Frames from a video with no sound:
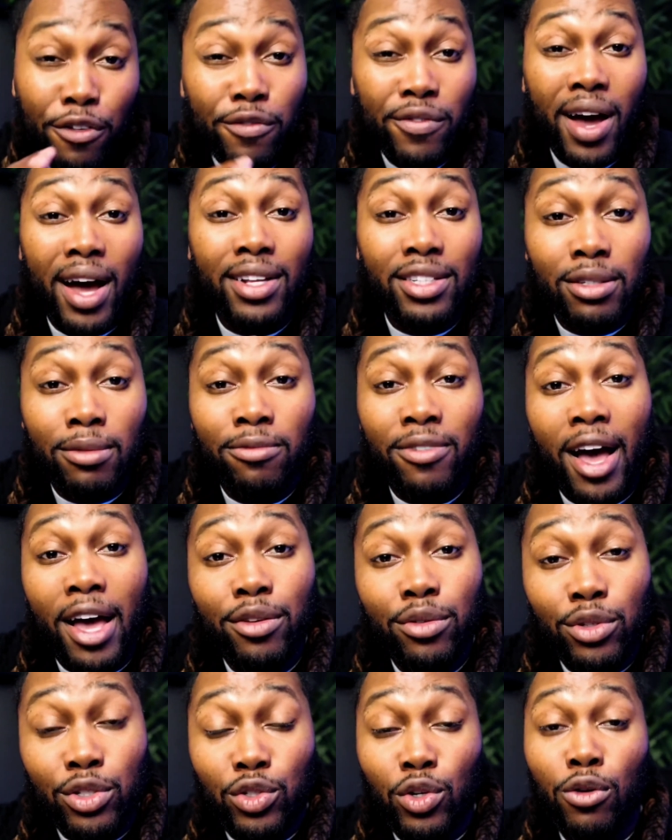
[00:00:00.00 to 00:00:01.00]
if you've gotten some
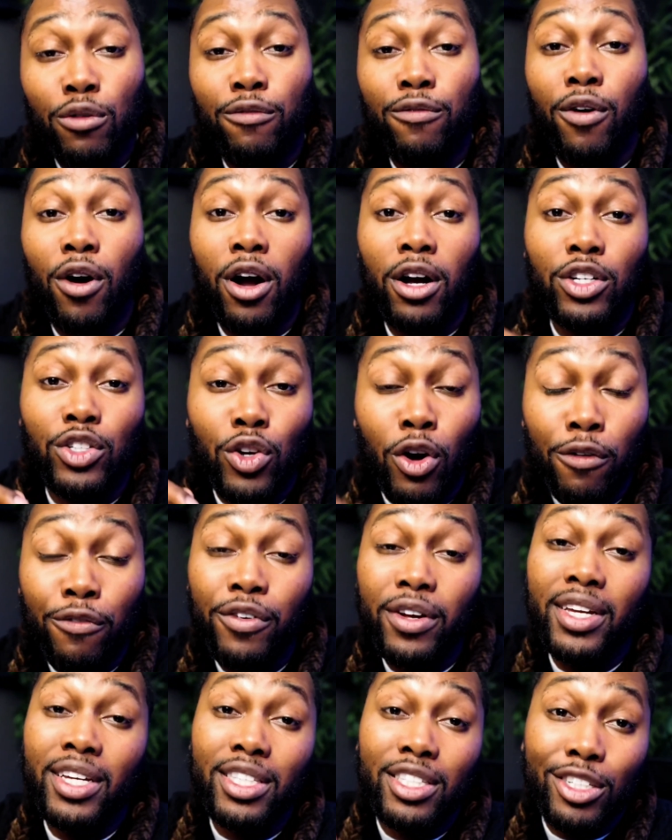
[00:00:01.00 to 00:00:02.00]
value so far,
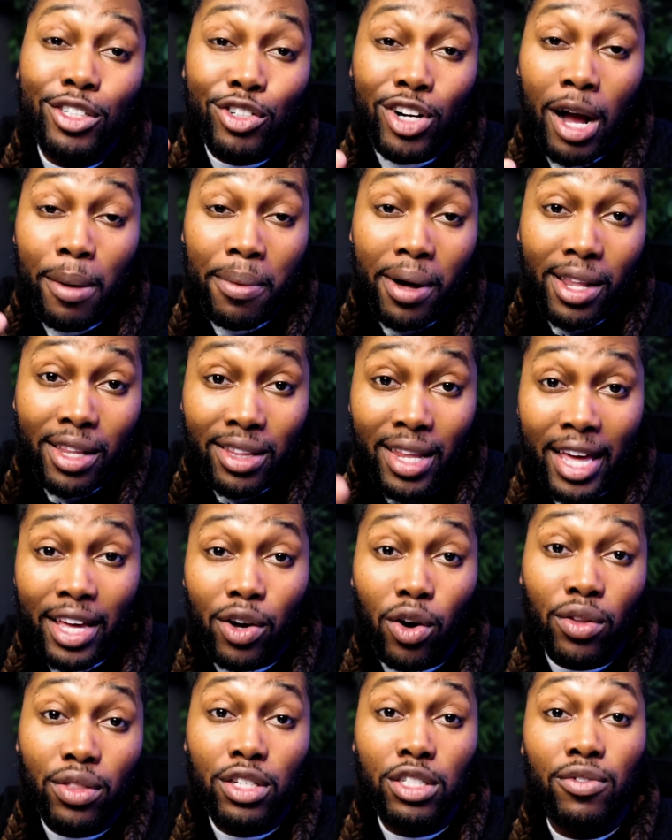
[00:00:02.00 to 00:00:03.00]
don't forget to drop a
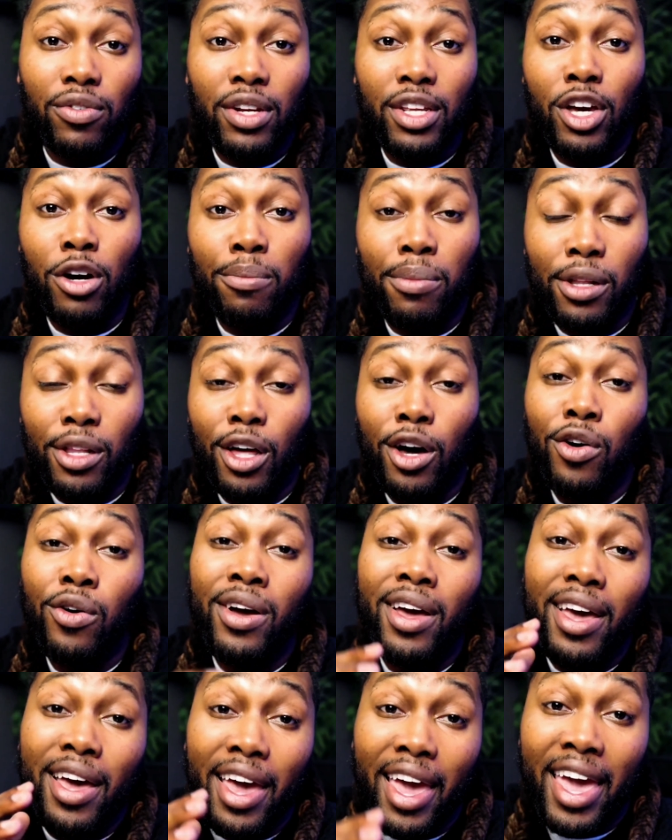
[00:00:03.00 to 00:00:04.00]
like on this video
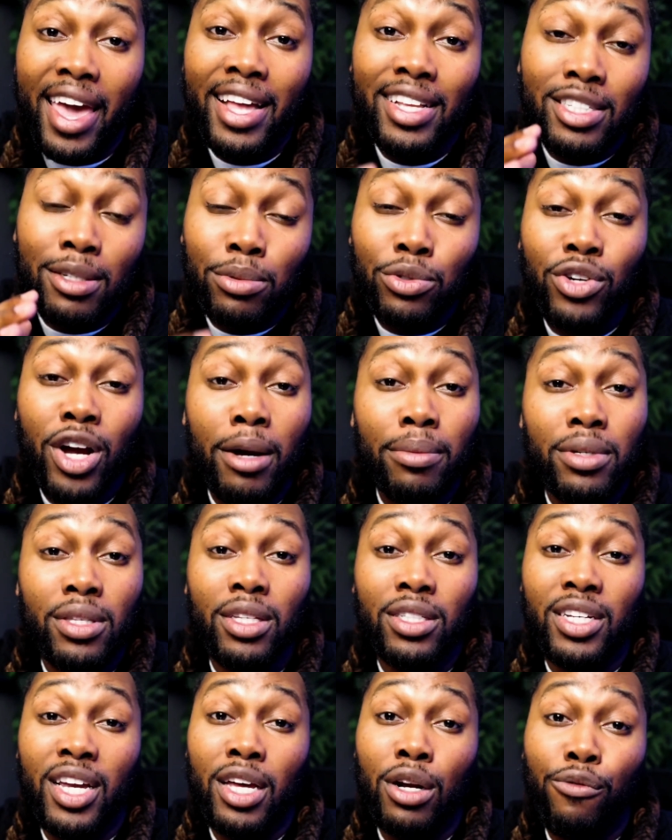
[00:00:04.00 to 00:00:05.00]
below and subscribe
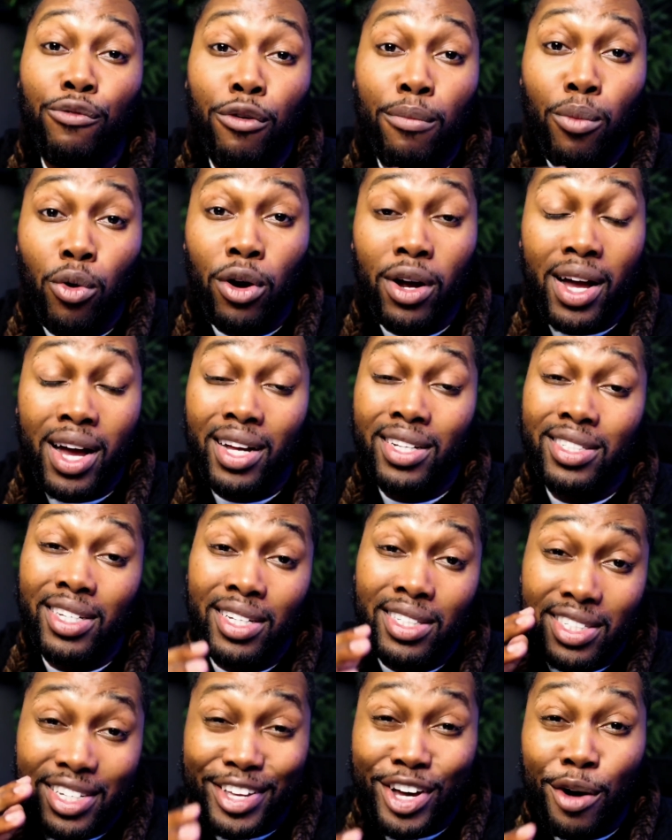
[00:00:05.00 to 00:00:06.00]
to the channel for more
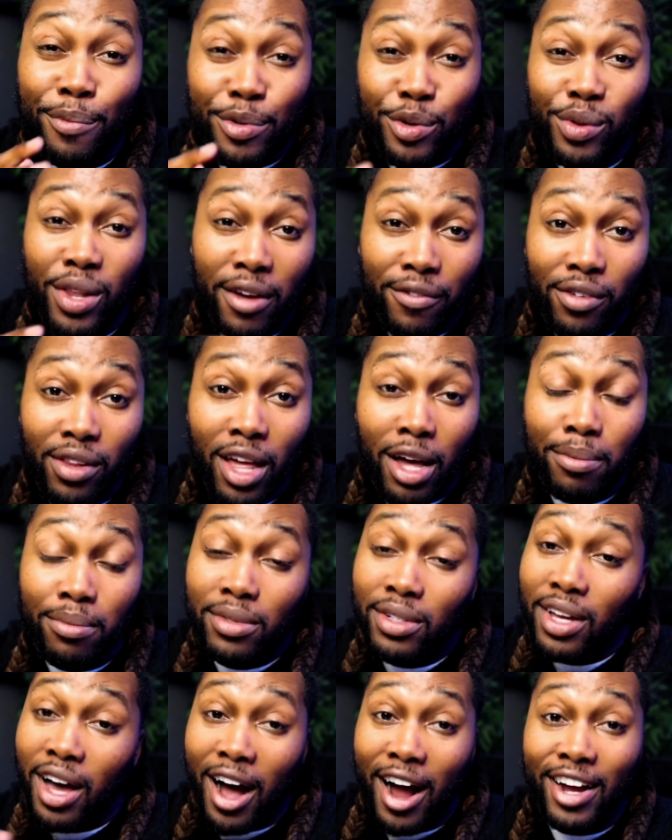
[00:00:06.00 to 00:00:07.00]
content to help you level
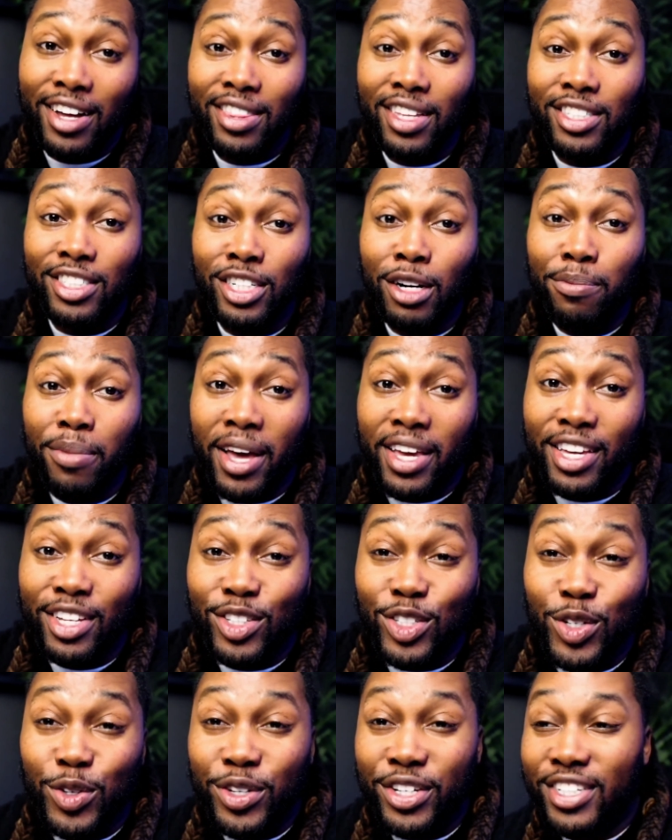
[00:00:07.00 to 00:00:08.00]
up. All right, let's jump back
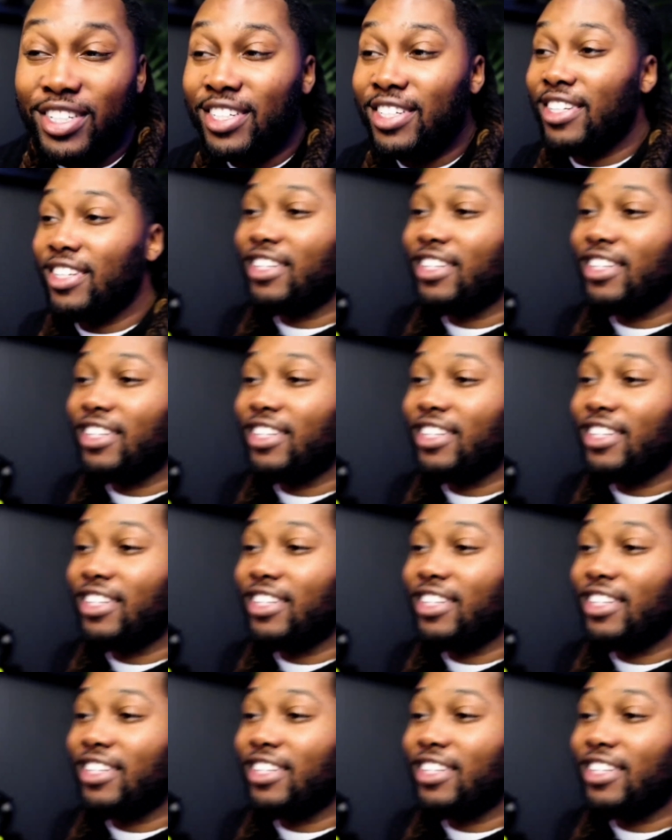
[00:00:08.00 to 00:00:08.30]
into it.